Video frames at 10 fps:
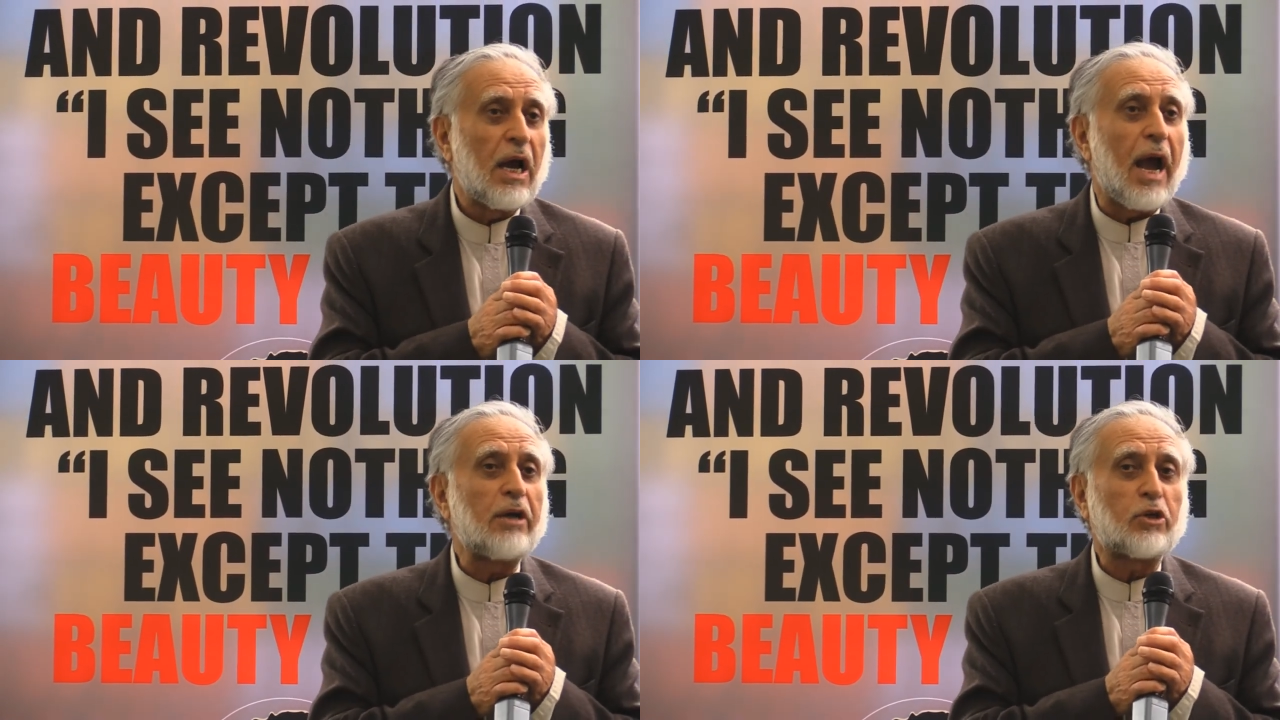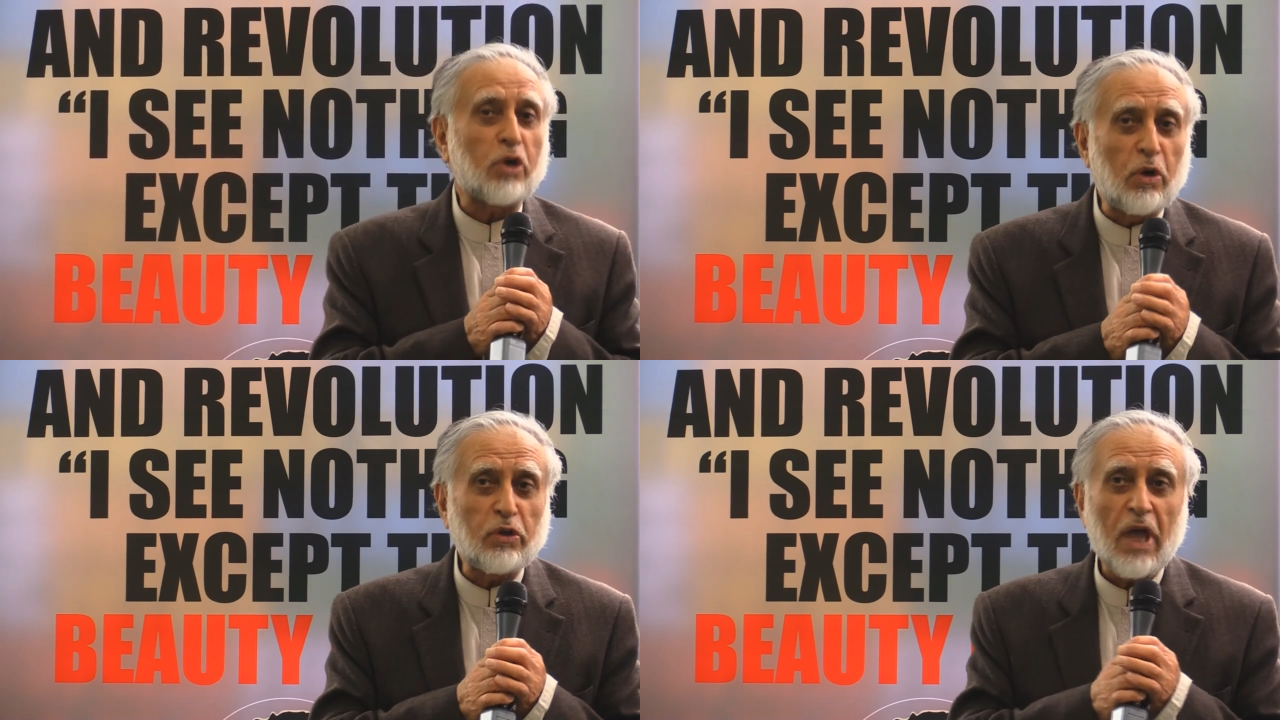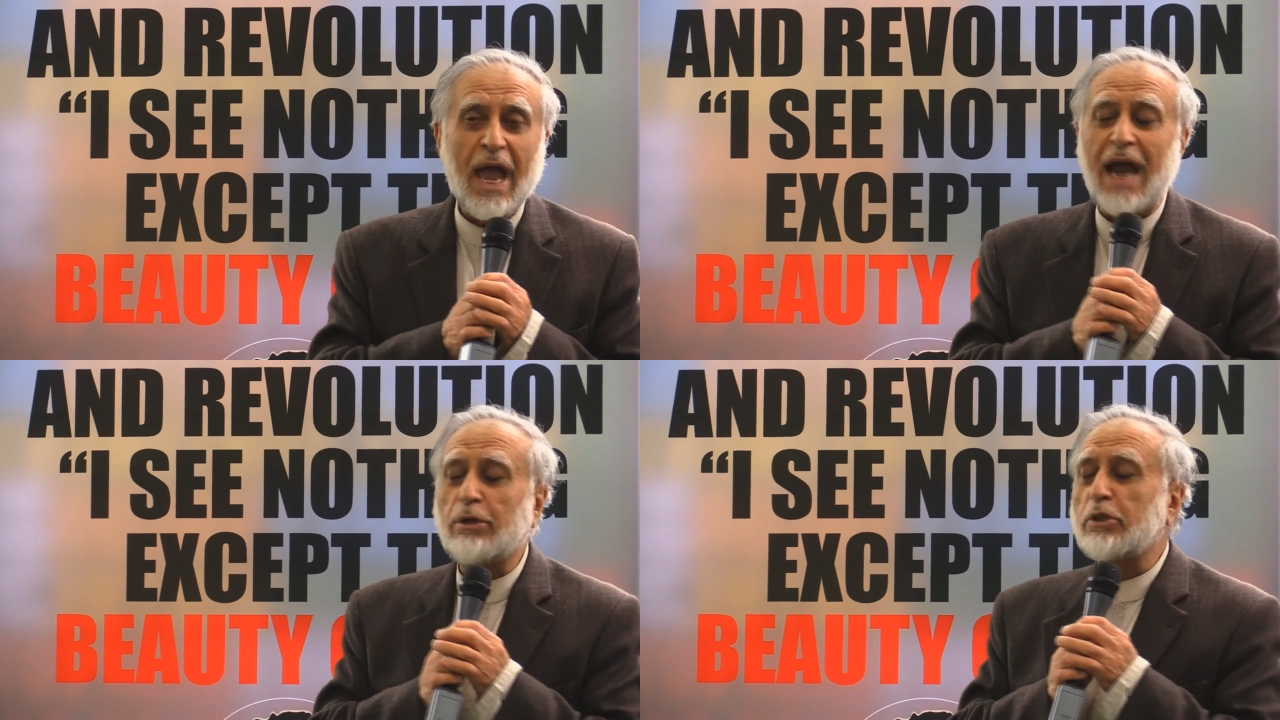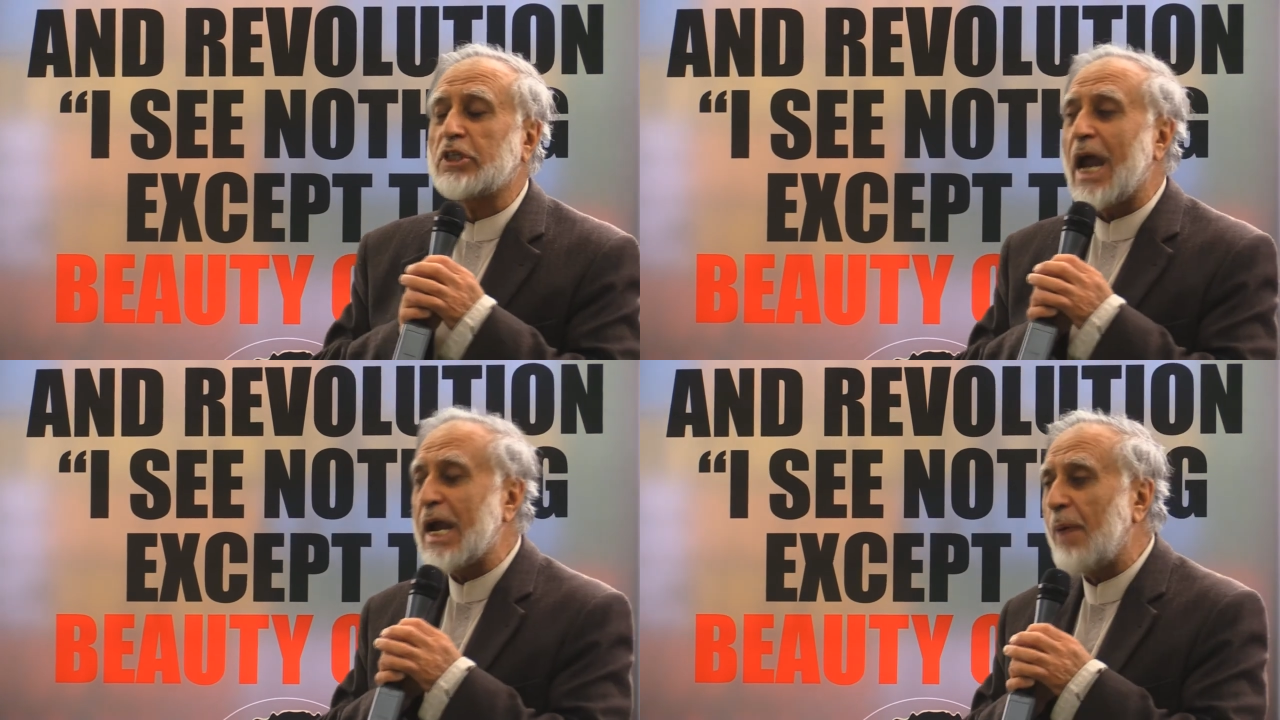and truth and to
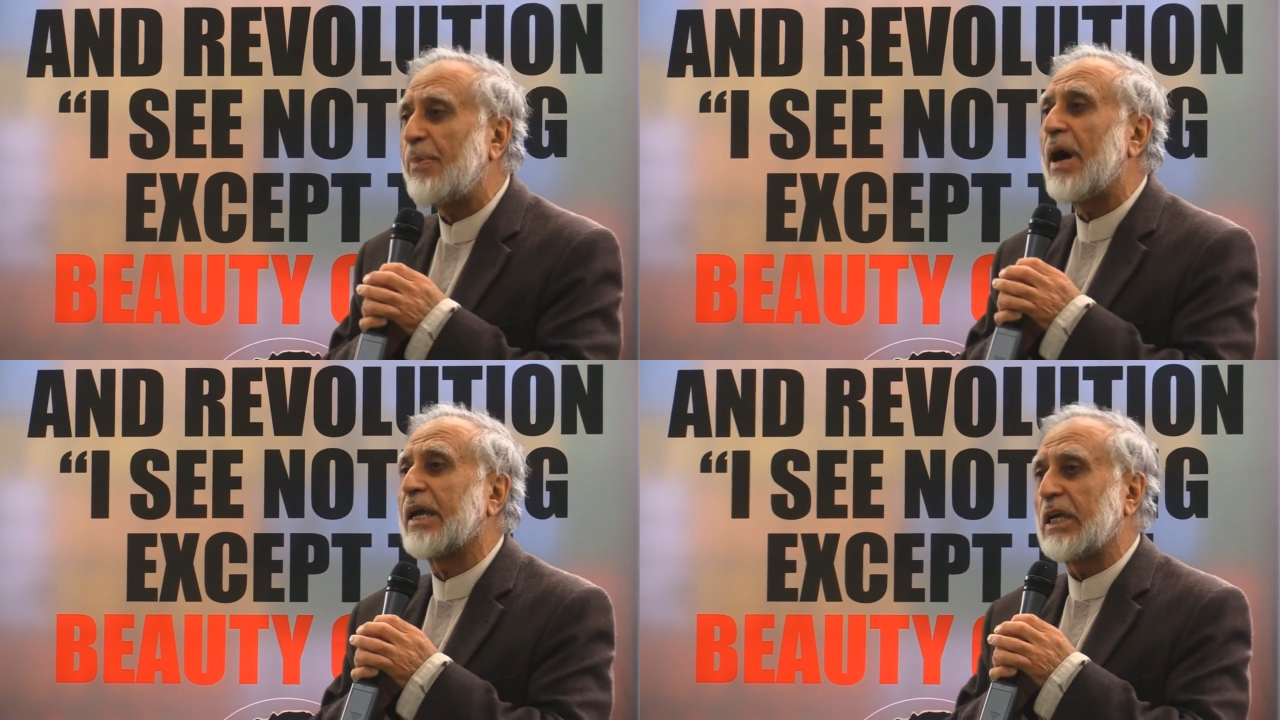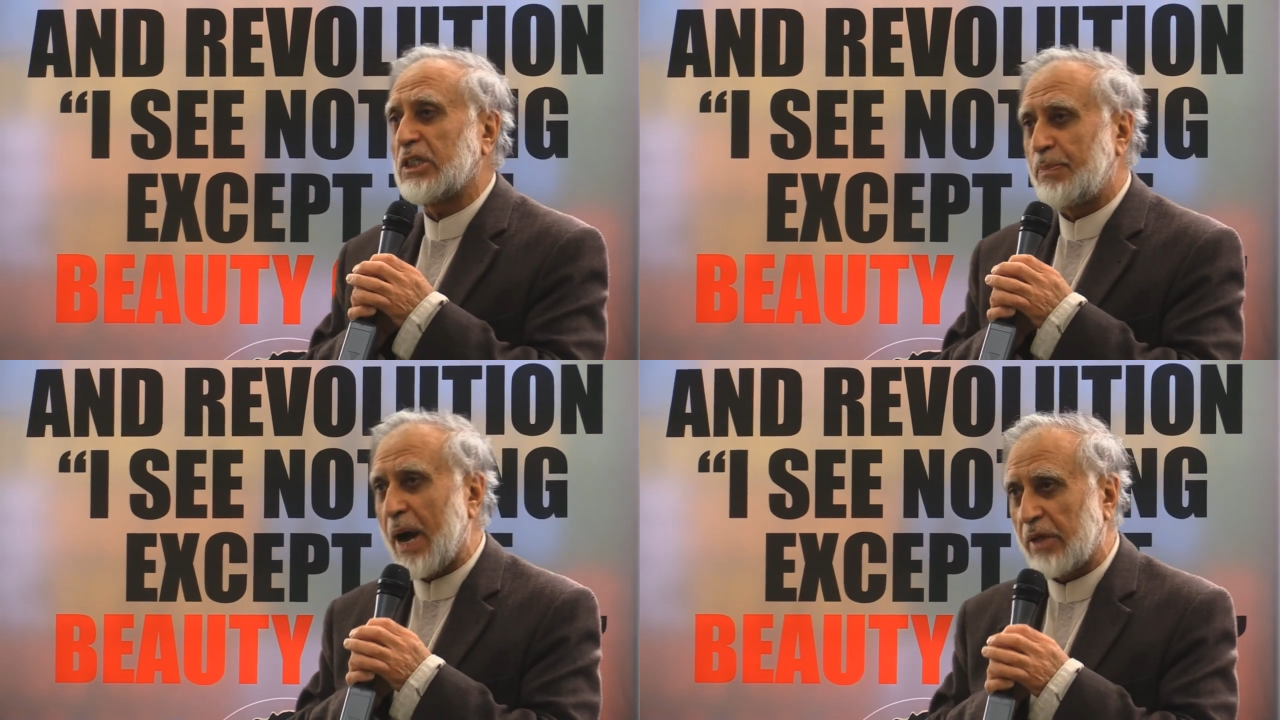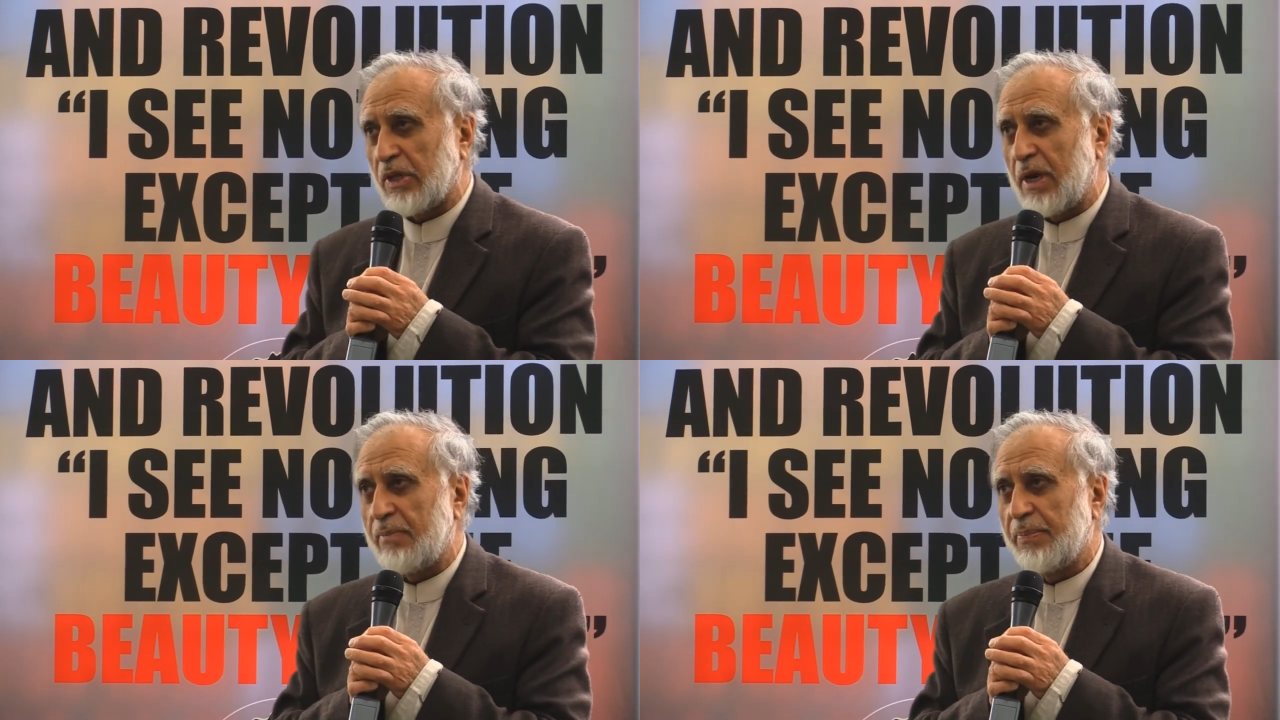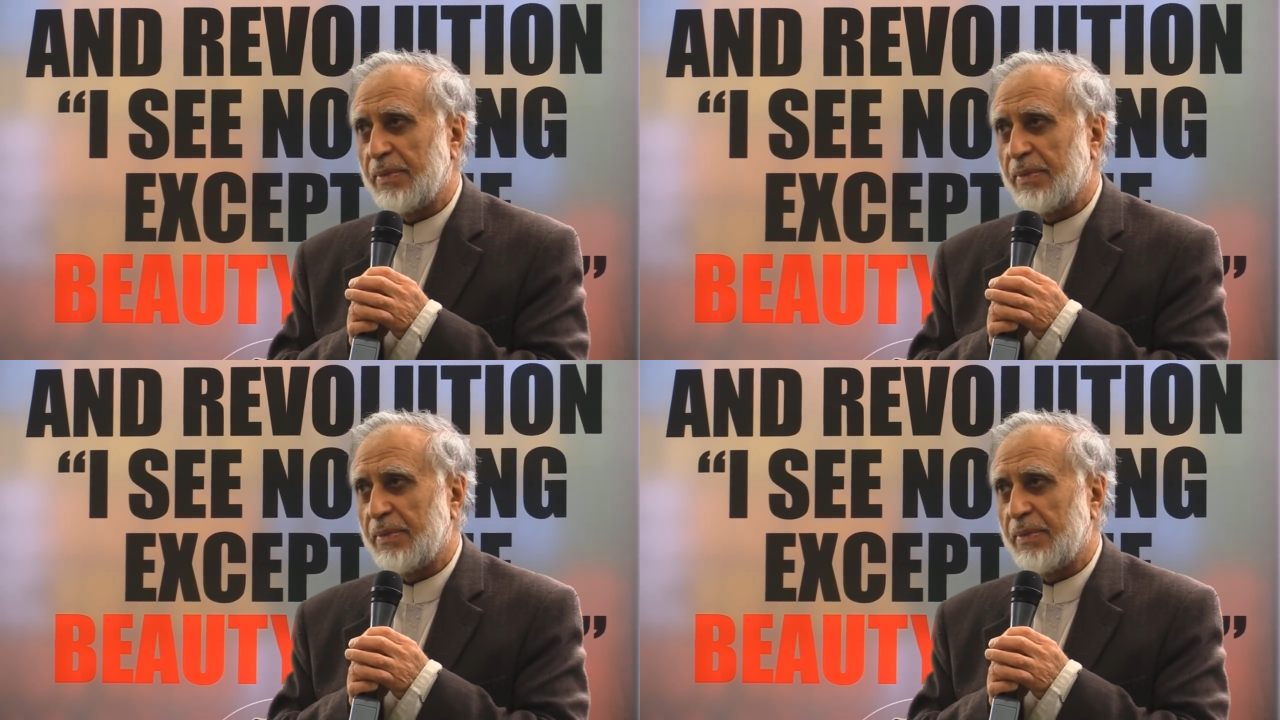stand up against batil.